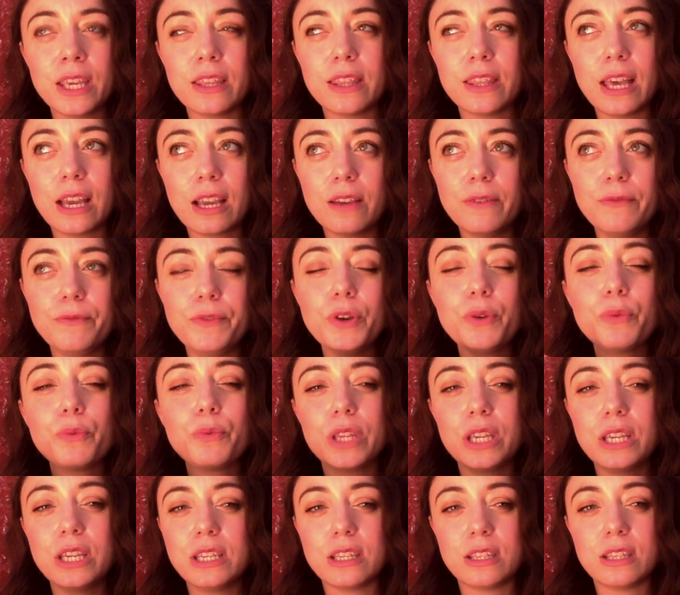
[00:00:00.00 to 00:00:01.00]
And that can feel
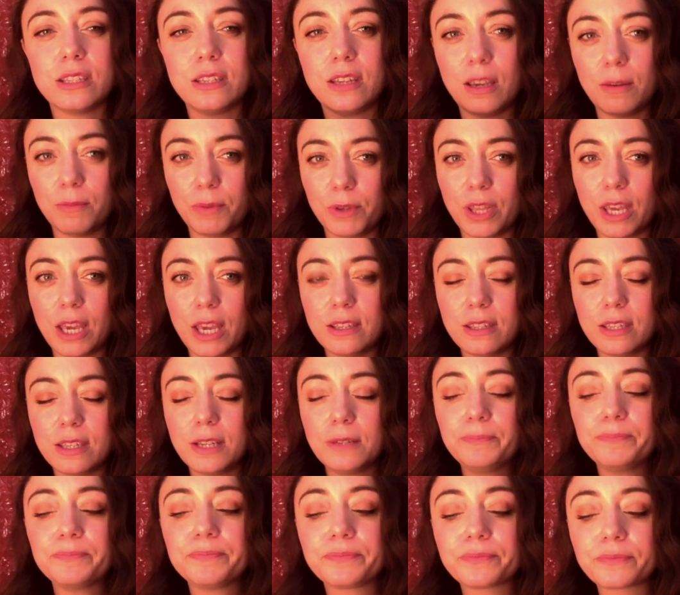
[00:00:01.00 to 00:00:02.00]
really
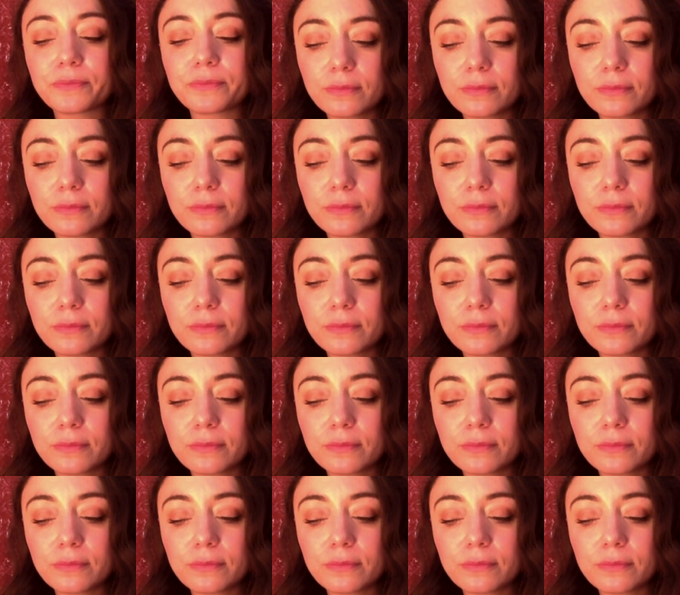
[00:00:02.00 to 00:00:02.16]
destabilizing.